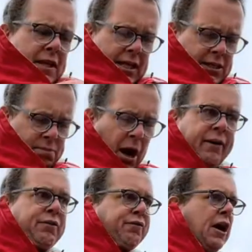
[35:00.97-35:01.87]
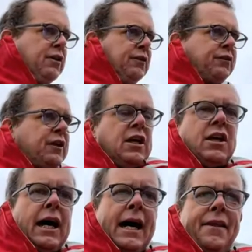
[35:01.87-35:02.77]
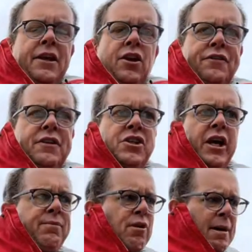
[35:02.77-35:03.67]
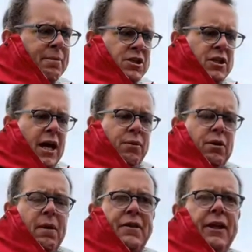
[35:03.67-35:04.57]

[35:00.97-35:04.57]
of these microphones. They're not the cheap rubbish. They're about